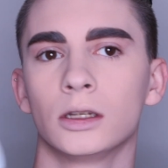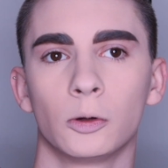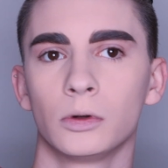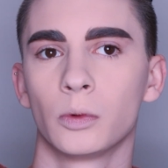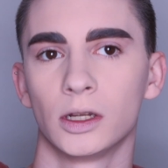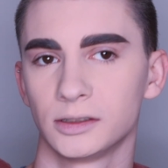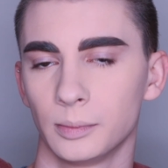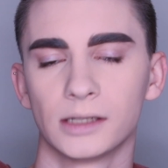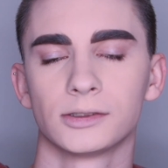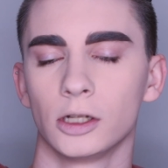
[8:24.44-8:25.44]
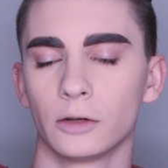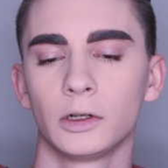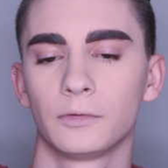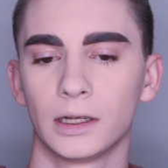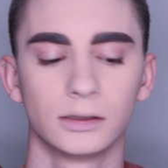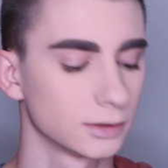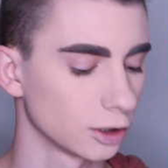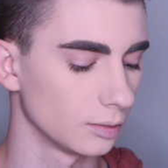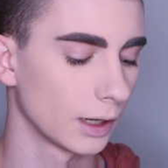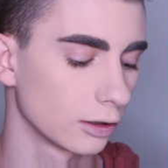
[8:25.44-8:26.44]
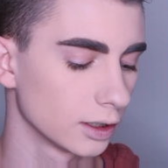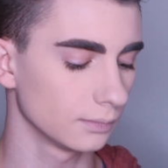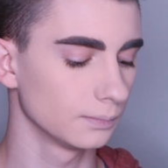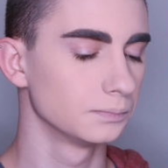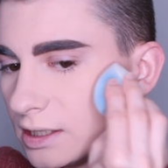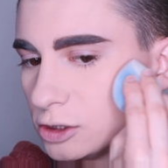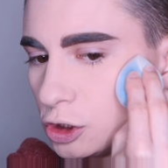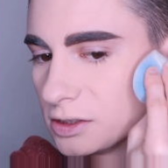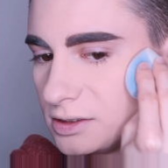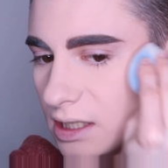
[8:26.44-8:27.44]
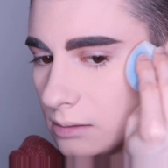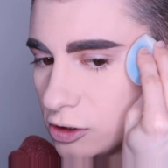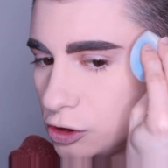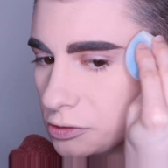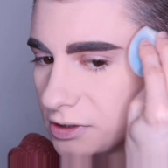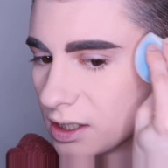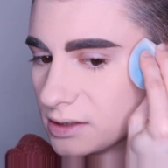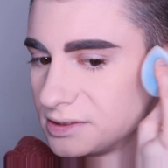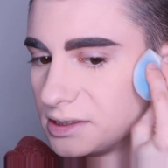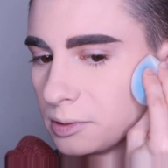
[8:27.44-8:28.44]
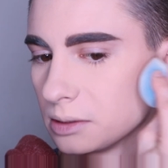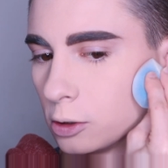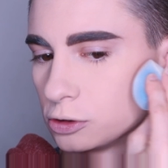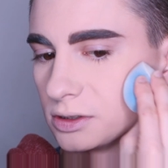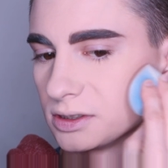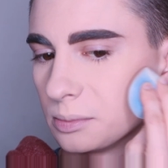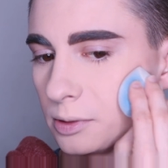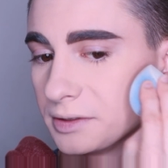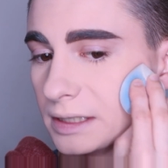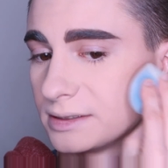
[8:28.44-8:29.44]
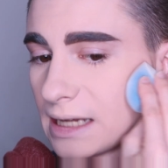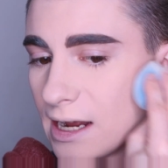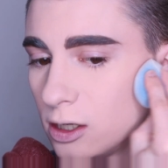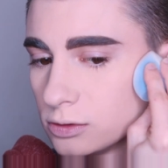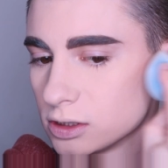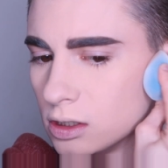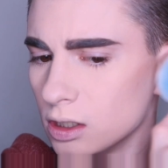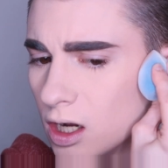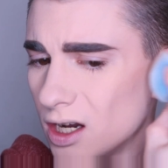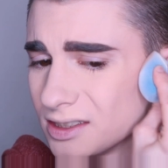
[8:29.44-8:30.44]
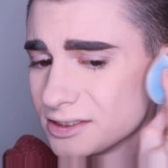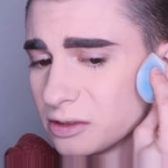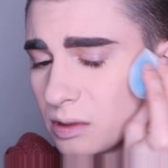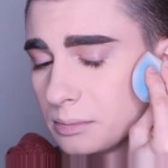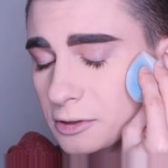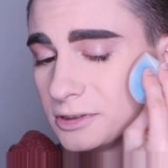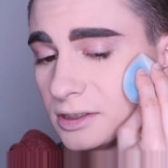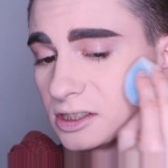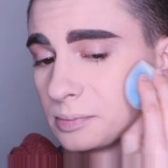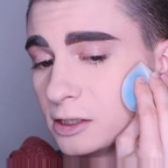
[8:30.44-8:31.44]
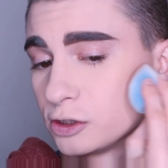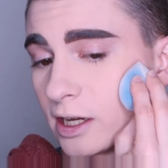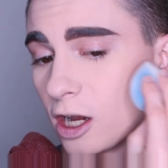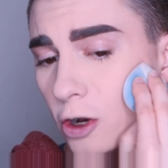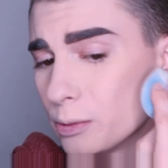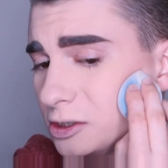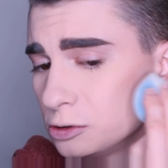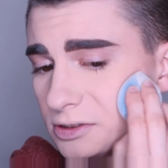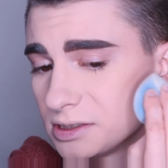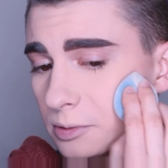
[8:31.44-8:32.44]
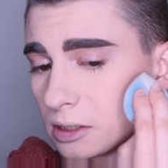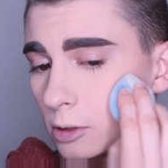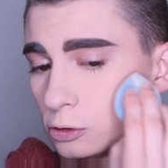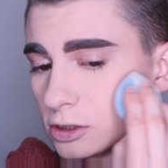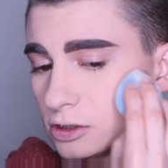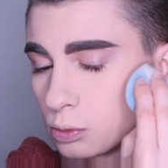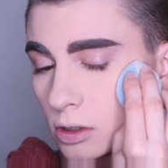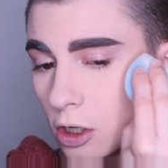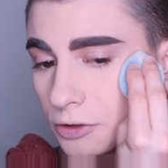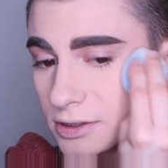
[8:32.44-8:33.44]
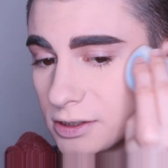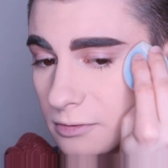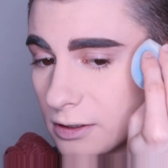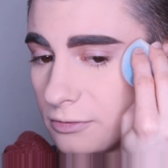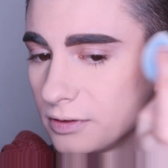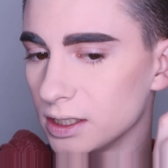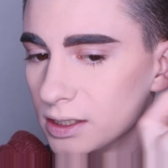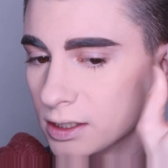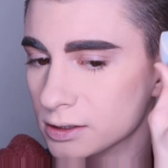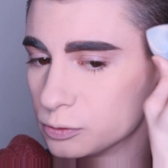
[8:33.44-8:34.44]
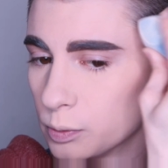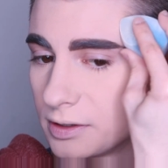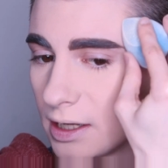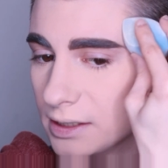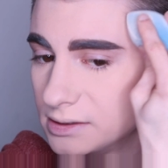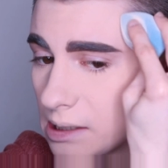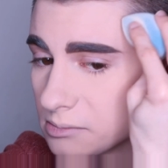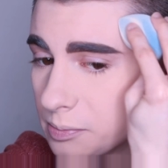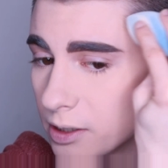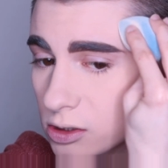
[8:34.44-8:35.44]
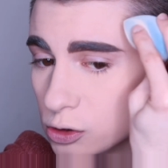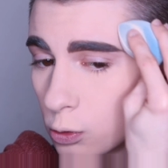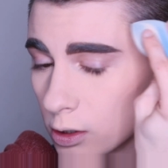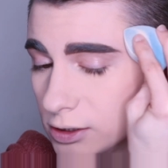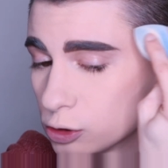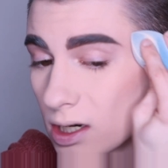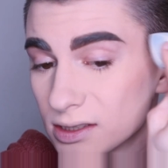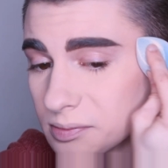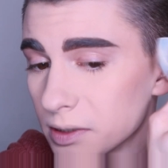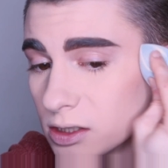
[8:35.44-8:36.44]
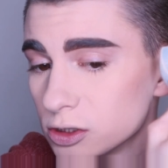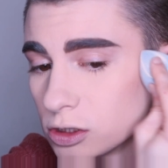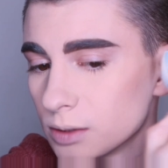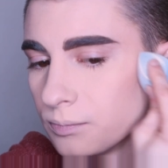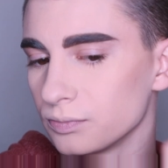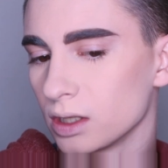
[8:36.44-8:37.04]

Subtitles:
No one wants a mess all over your face, sorry about it. And as you can see, I'm just using stippling motions to blend this out. Honestly, when I'm using a sponge, I always use stippling motions, regardless of if it is with a damp sponge or a dry sponge.